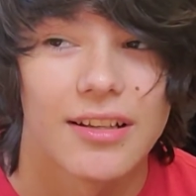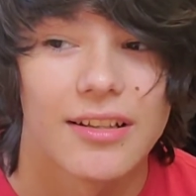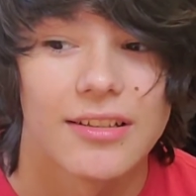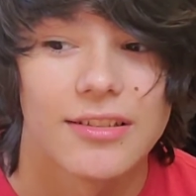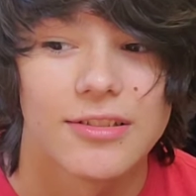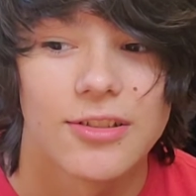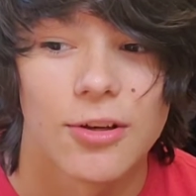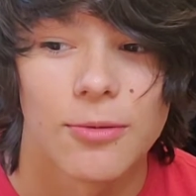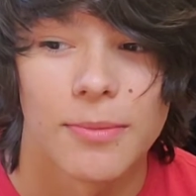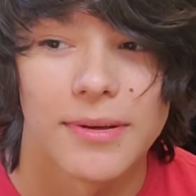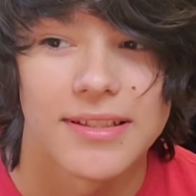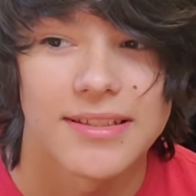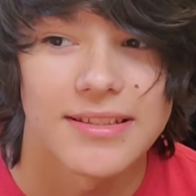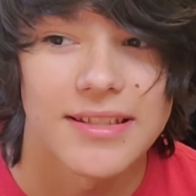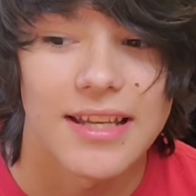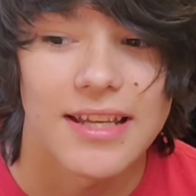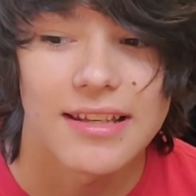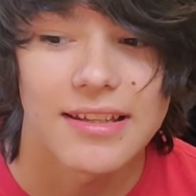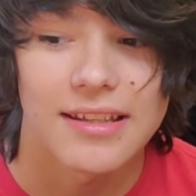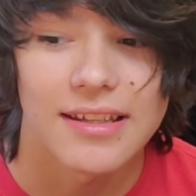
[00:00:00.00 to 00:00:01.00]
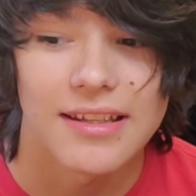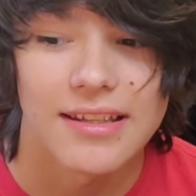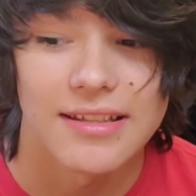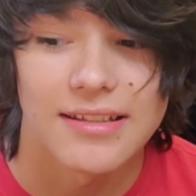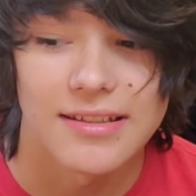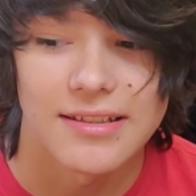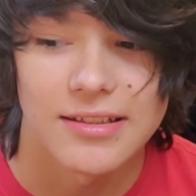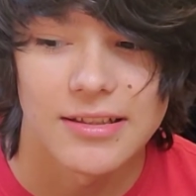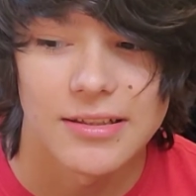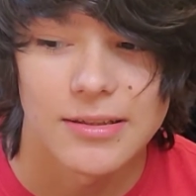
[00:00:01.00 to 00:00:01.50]
So my snake
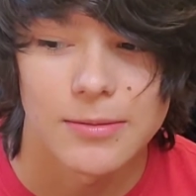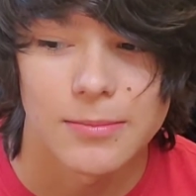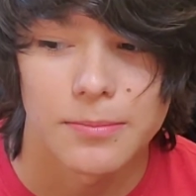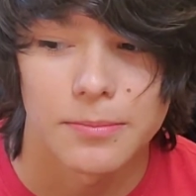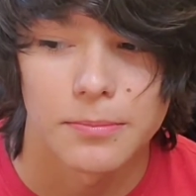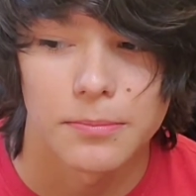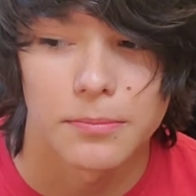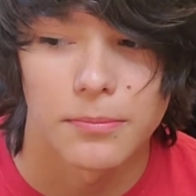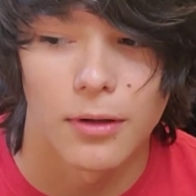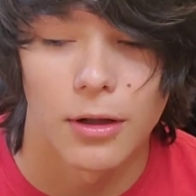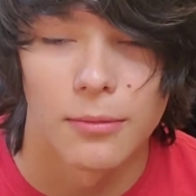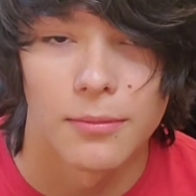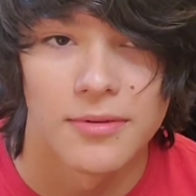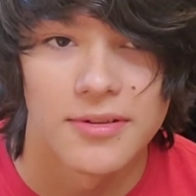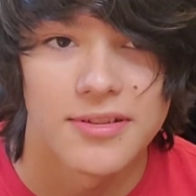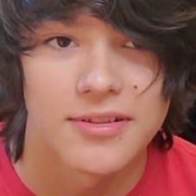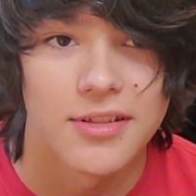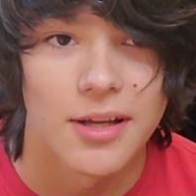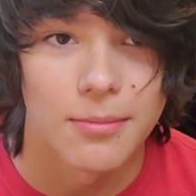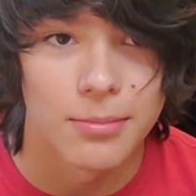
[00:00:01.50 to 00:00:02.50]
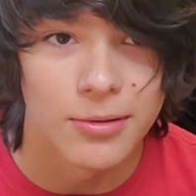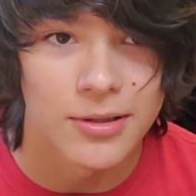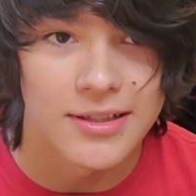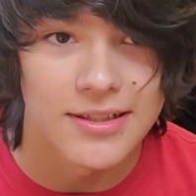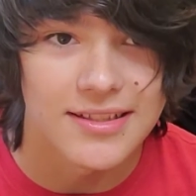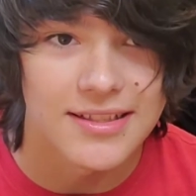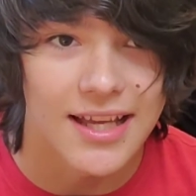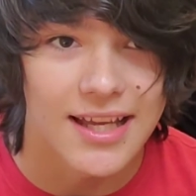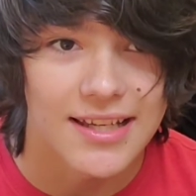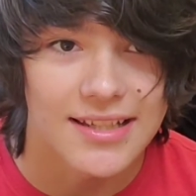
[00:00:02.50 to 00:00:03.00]
is almost double
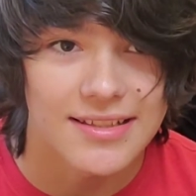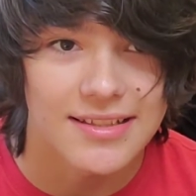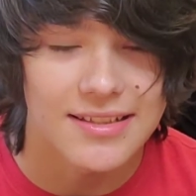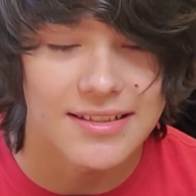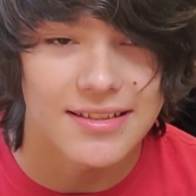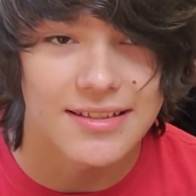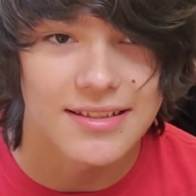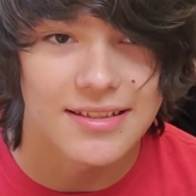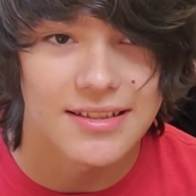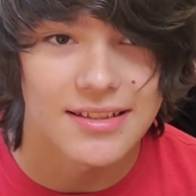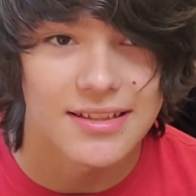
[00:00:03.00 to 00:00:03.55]
his size.